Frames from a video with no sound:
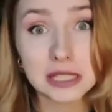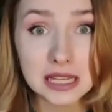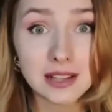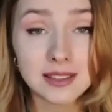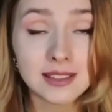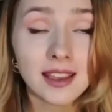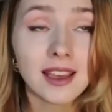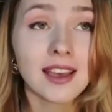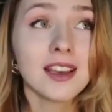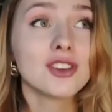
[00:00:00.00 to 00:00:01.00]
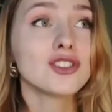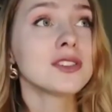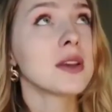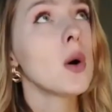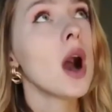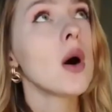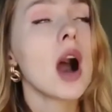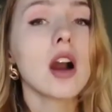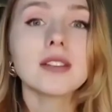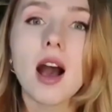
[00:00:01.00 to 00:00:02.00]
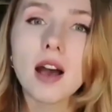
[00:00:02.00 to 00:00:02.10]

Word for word: results. She saw how hard